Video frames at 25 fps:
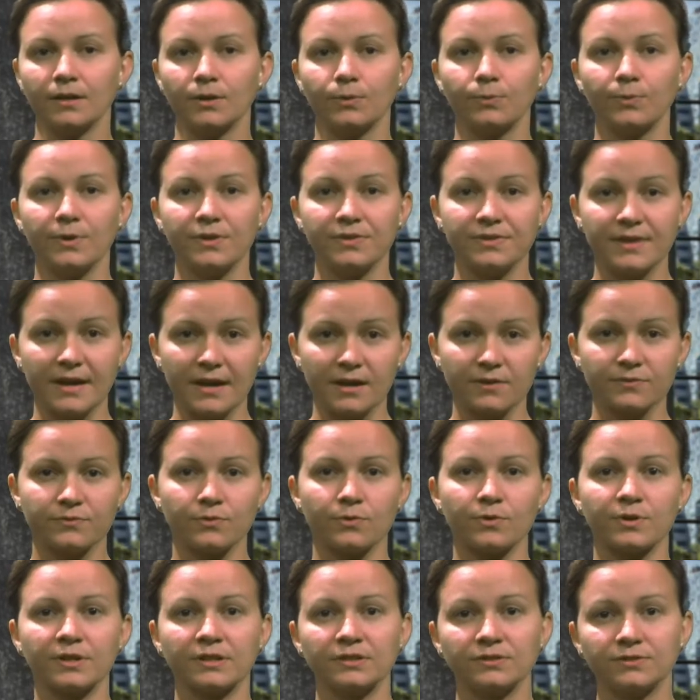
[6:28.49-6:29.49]
We
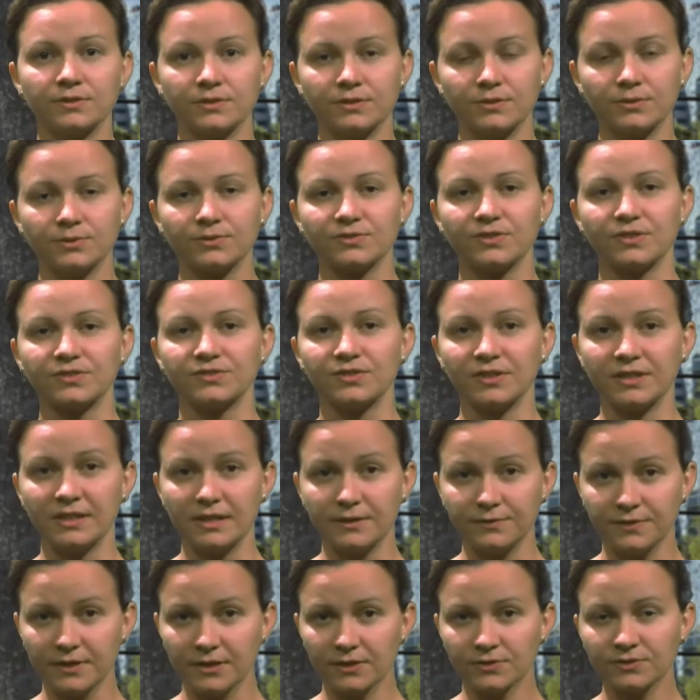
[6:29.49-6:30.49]
therefore introduce a
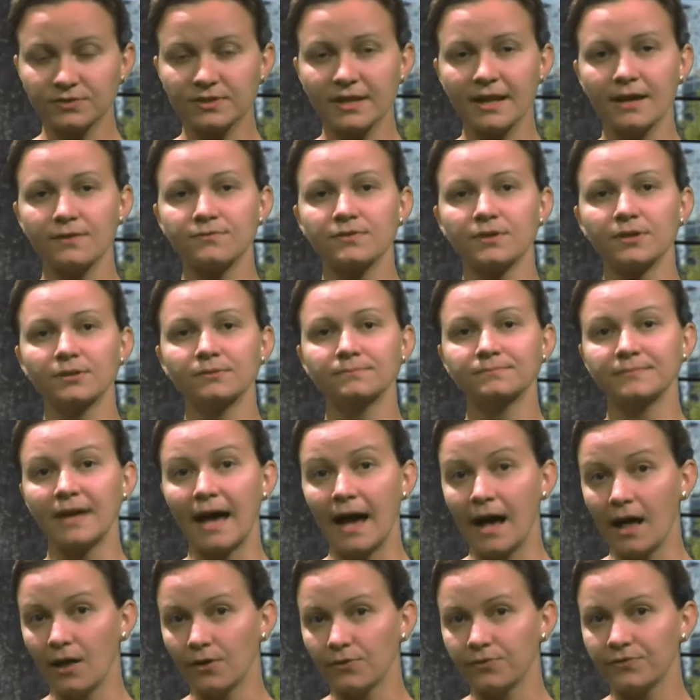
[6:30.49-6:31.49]
significance level,
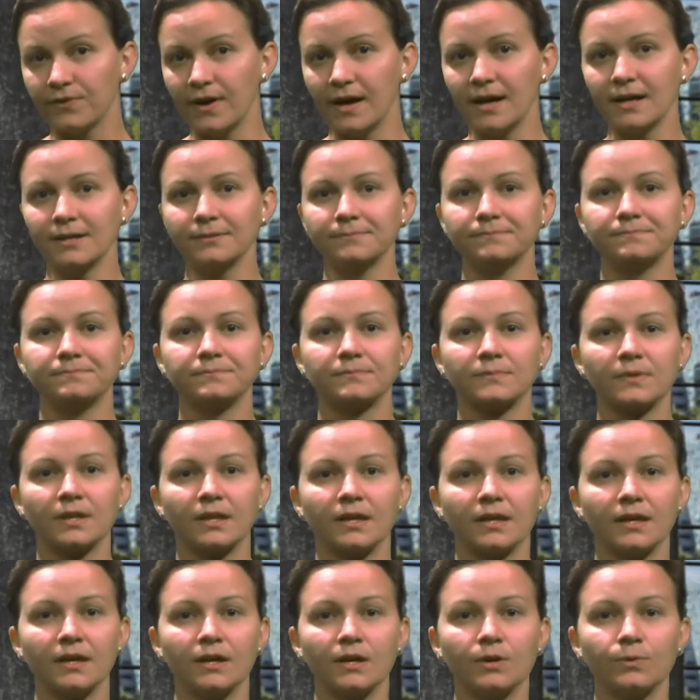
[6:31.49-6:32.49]
alpha,
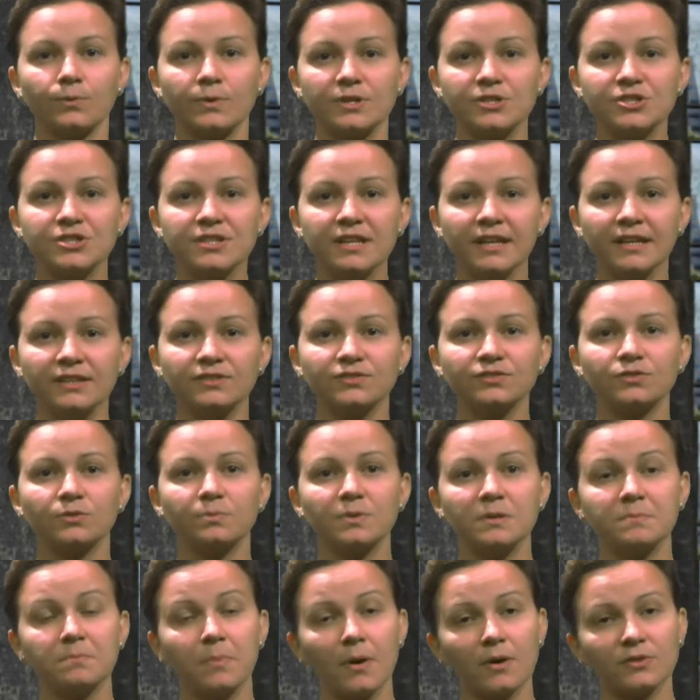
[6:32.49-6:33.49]
which needs to
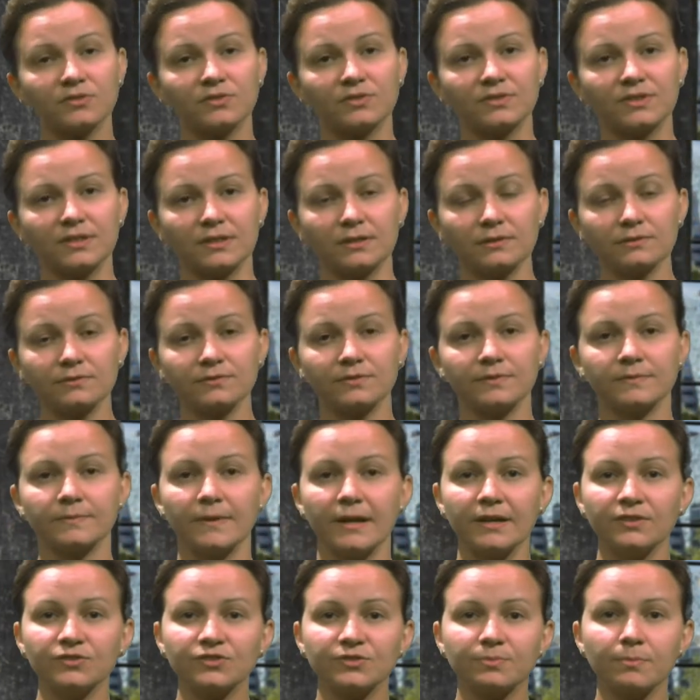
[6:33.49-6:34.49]
be positive
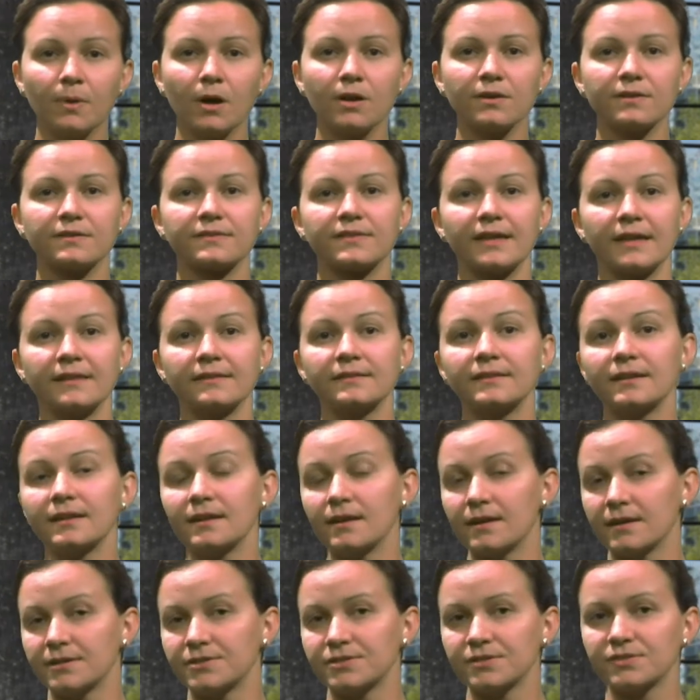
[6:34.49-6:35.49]
and smaller than the
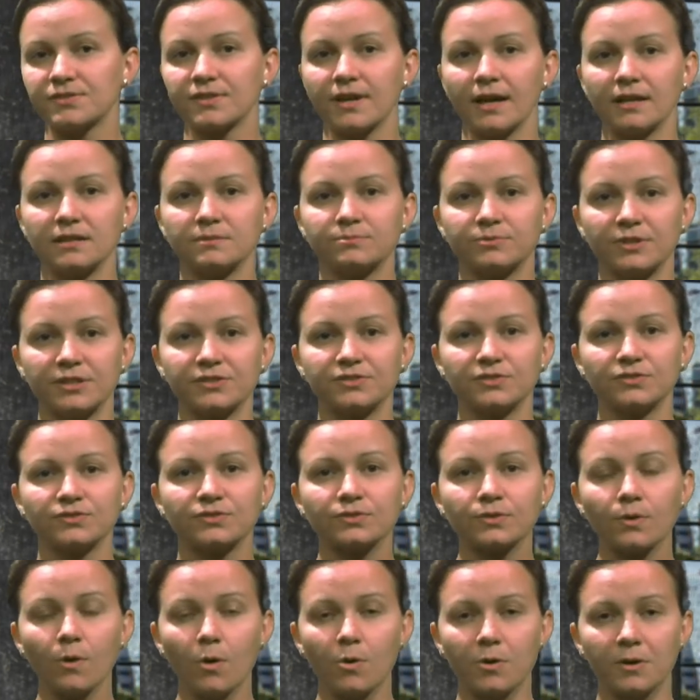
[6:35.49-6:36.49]
largest calibration
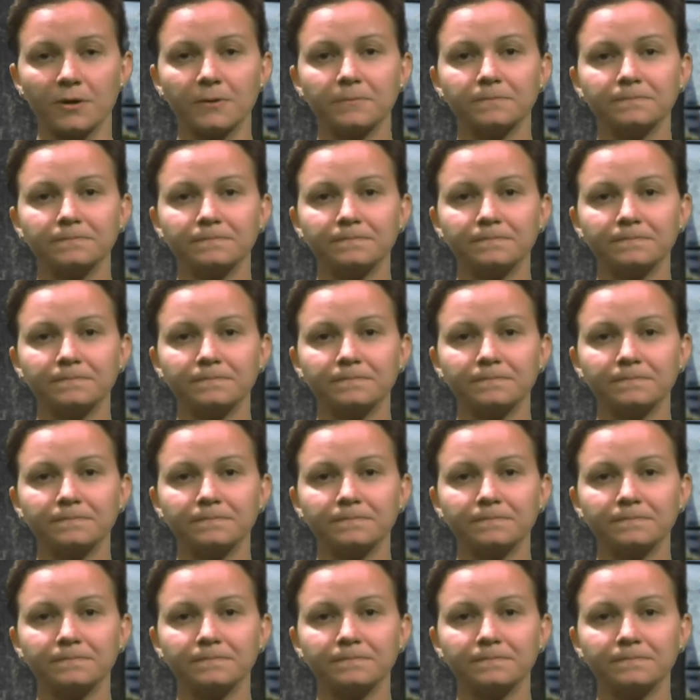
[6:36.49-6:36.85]
score.